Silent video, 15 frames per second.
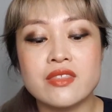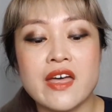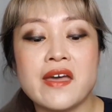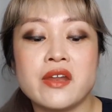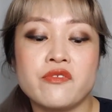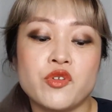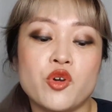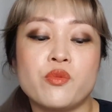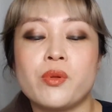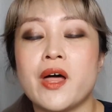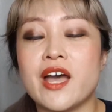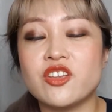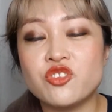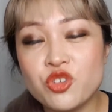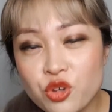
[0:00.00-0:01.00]
than if you
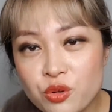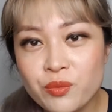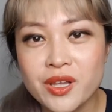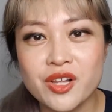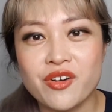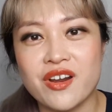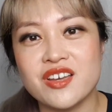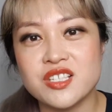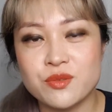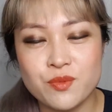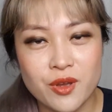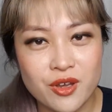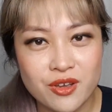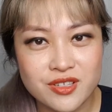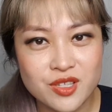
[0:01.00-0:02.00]
apply 2 milligrams
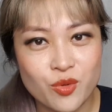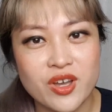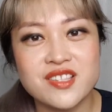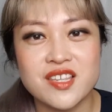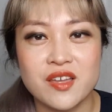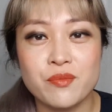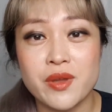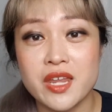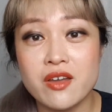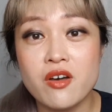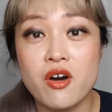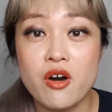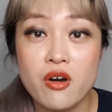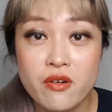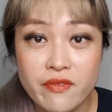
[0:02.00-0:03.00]
per square
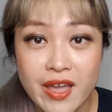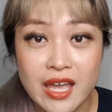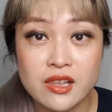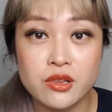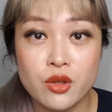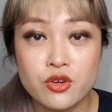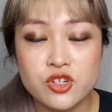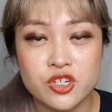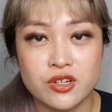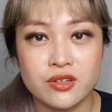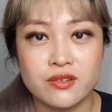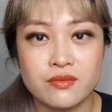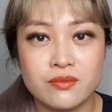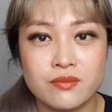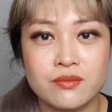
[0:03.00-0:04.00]
centimetre of a
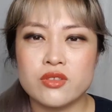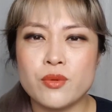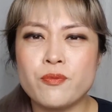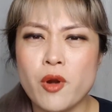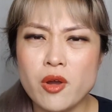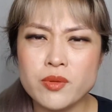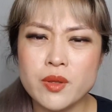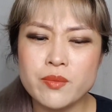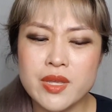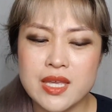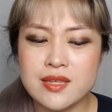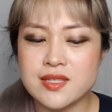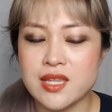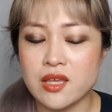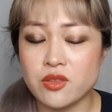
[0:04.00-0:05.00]
lotion. The problem
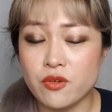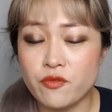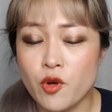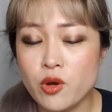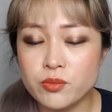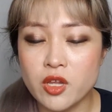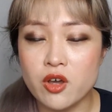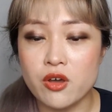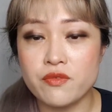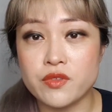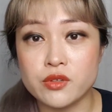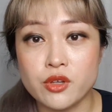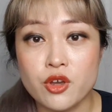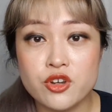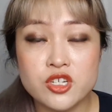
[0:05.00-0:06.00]
is that the formula of
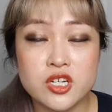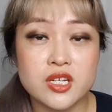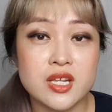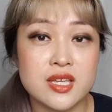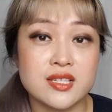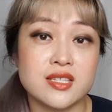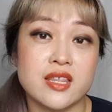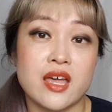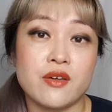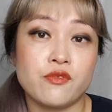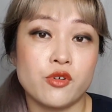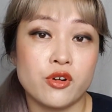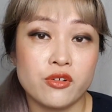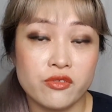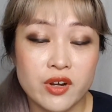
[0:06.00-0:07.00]
the lotion is there
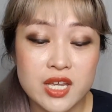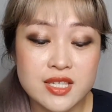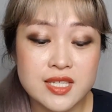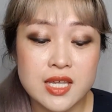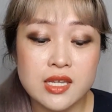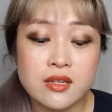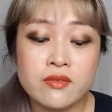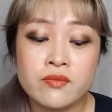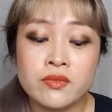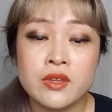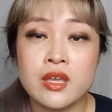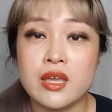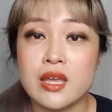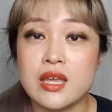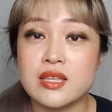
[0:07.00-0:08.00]
for a reason.
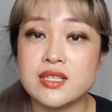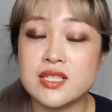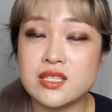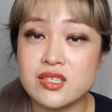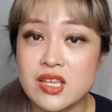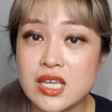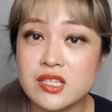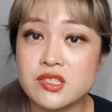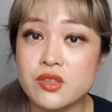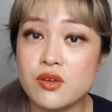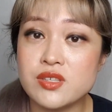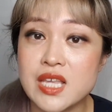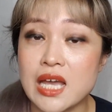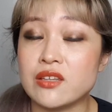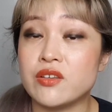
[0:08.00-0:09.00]
It sticks
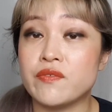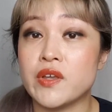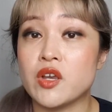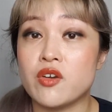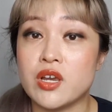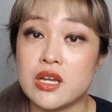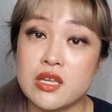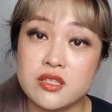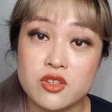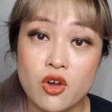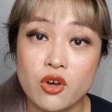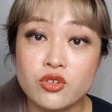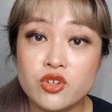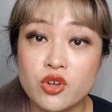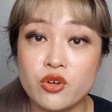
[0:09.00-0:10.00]
those active ingredients
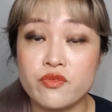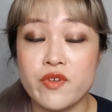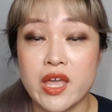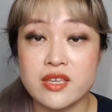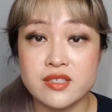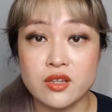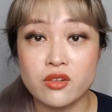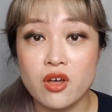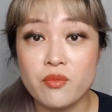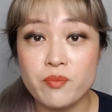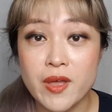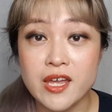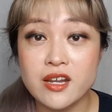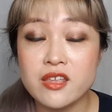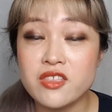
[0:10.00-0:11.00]
onto your face a
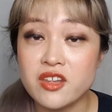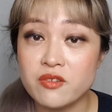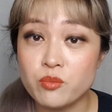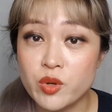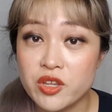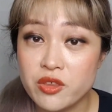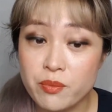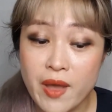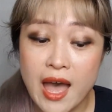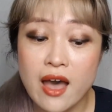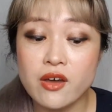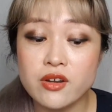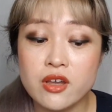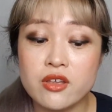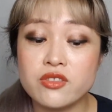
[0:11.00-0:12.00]
lot better than with a
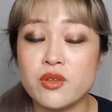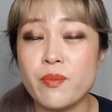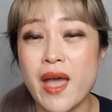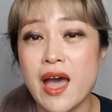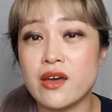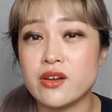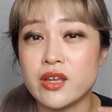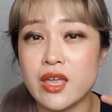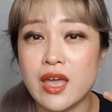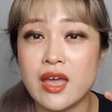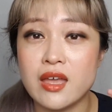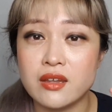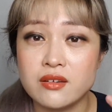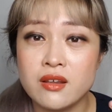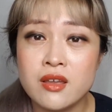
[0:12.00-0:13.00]
powder. The powder
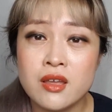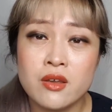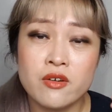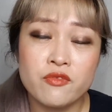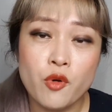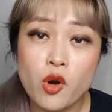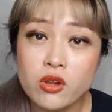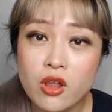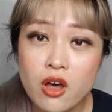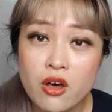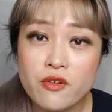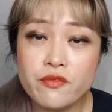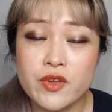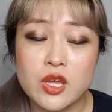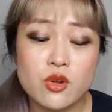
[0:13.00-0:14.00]
can fall
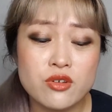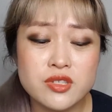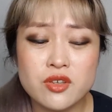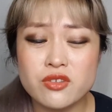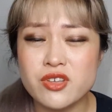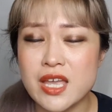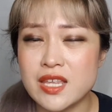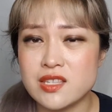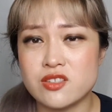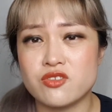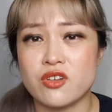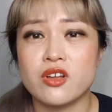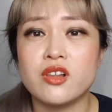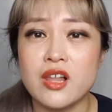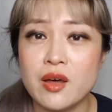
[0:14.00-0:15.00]
off. It also
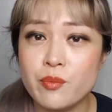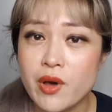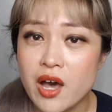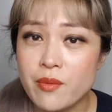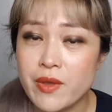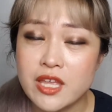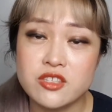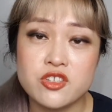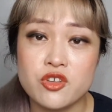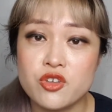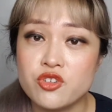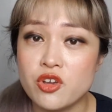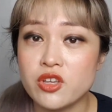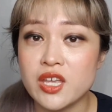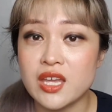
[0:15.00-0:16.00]
tends to clump up and so
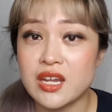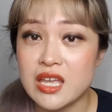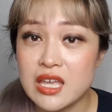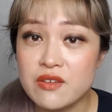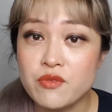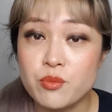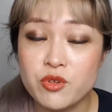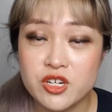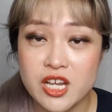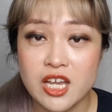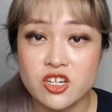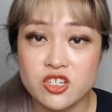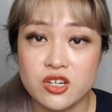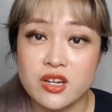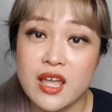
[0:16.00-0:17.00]
you don't get even
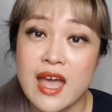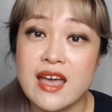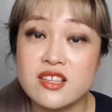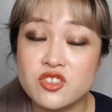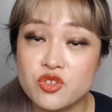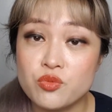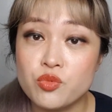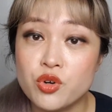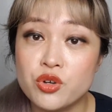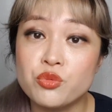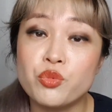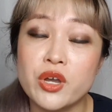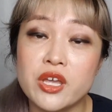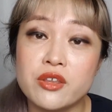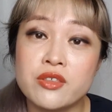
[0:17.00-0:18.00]
protection as you
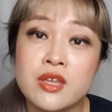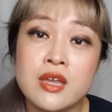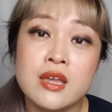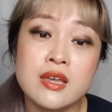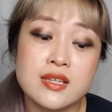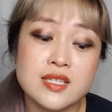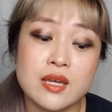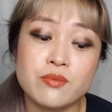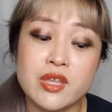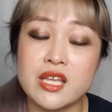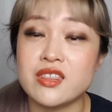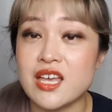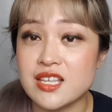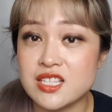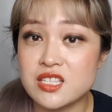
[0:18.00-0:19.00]
would with
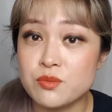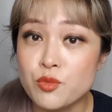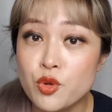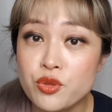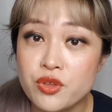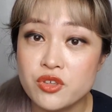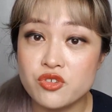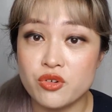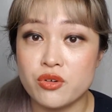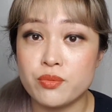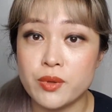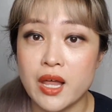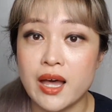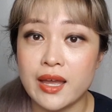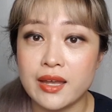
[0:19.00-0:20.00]
something that's smoother to
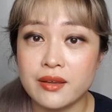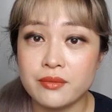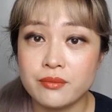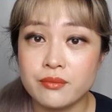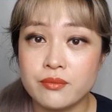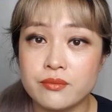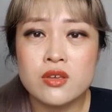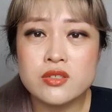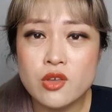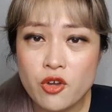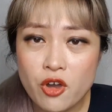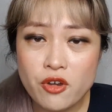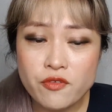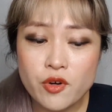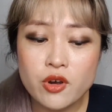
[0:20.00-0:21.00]
apply.
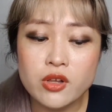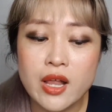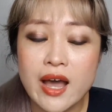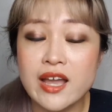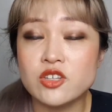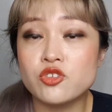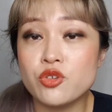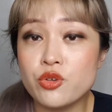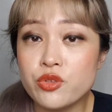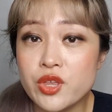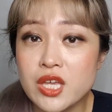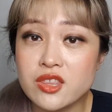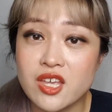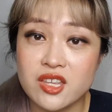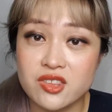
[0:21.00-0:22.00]
So overall, I do
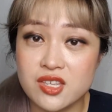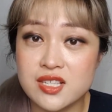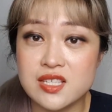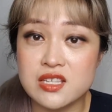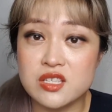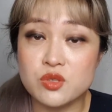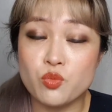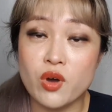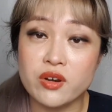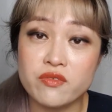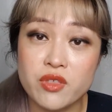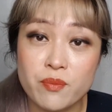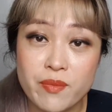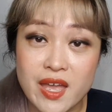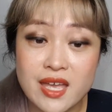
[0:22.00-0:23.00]
think that this is one
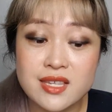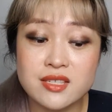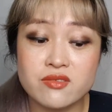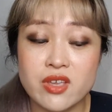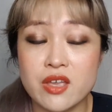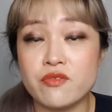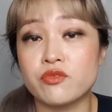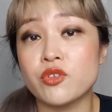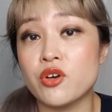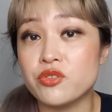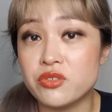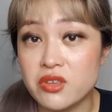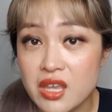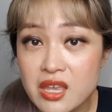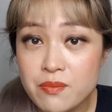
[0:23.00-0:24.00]
of the best, if
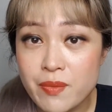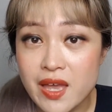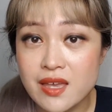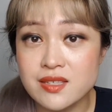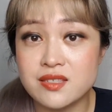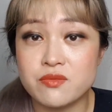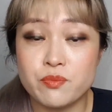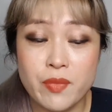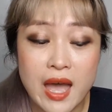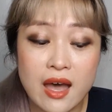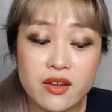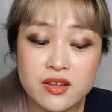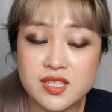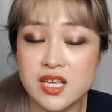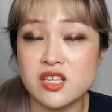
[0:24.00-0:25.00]
not the best,
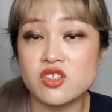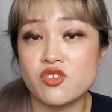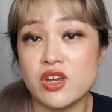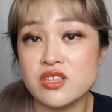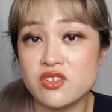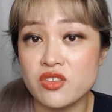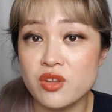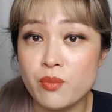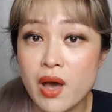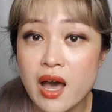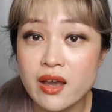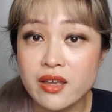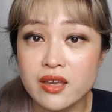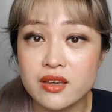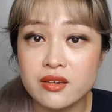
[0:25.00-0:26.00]
powder sunscreens on the
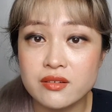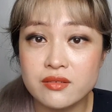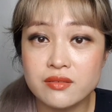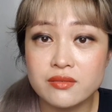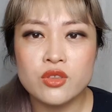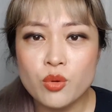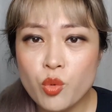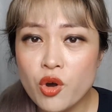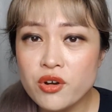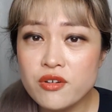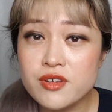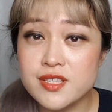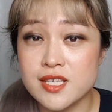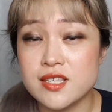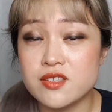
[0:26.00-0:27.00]
market. The
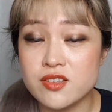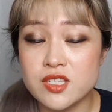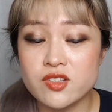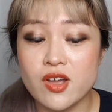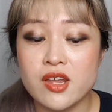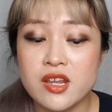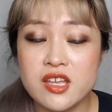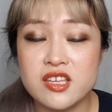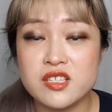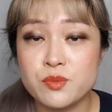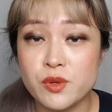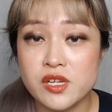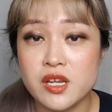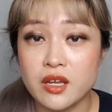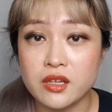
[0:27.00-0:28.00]
water resistance data
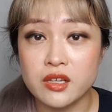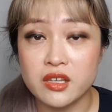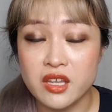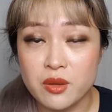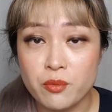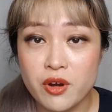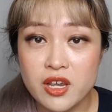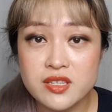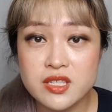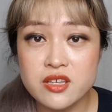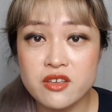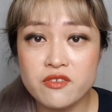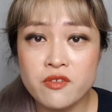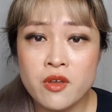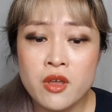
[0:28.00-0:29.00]
is particularly
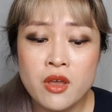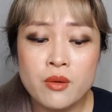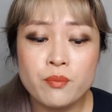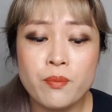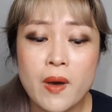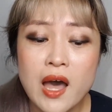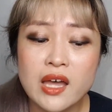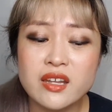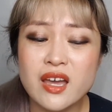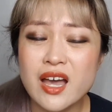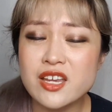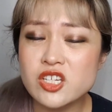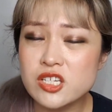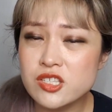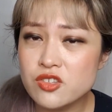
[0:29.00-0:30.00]
impressive. But
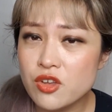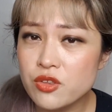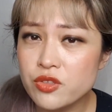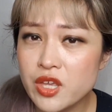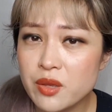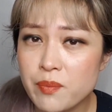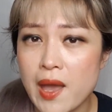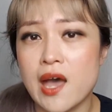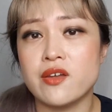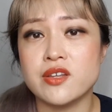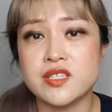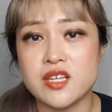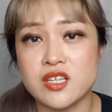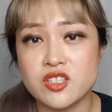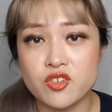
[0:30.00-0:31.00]
I just don't think
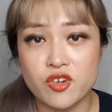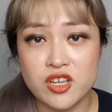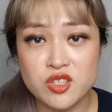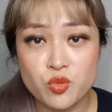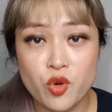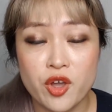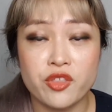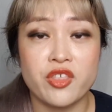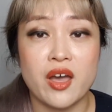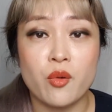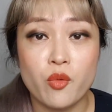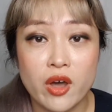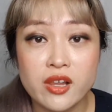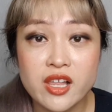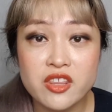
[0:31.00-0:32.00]
powder sunscreens work
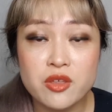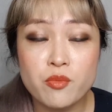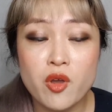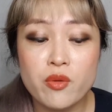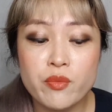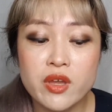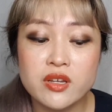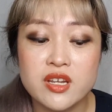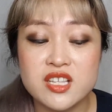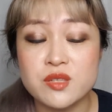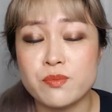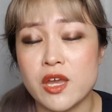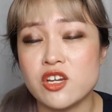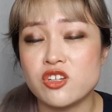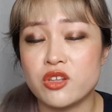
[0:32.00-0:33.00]
that well at the moment,
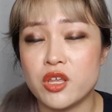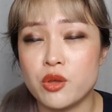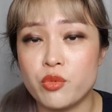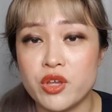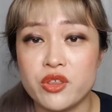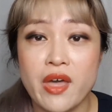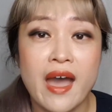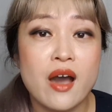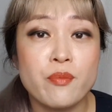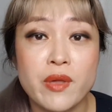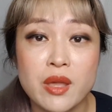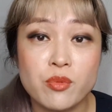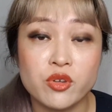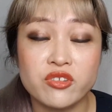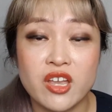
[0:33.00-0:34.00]
especially with how
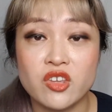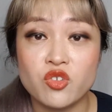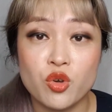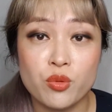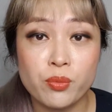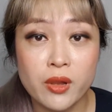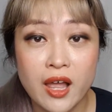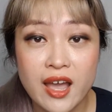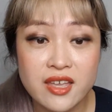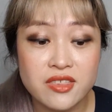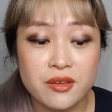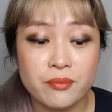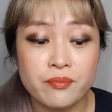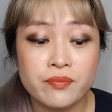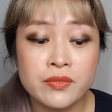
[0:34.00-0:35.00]
people tend to apply
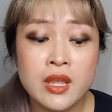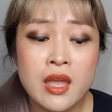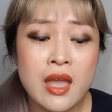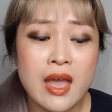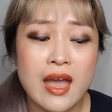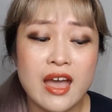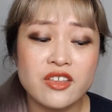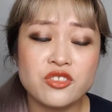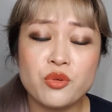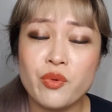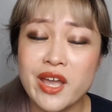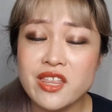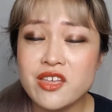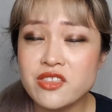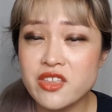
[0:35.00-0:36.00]
them. And the
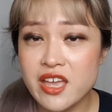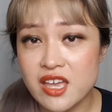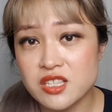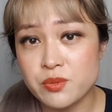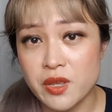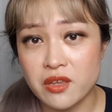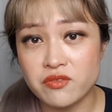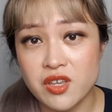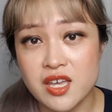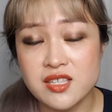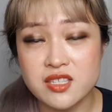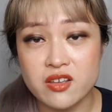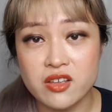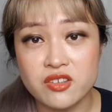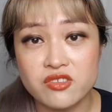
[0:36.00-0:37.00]
way that the SPF
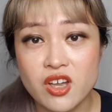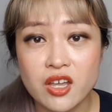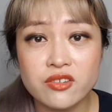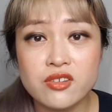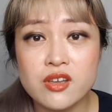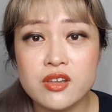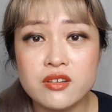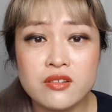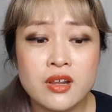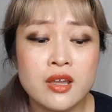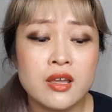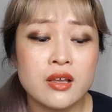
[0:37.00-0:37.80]
tests are conducted,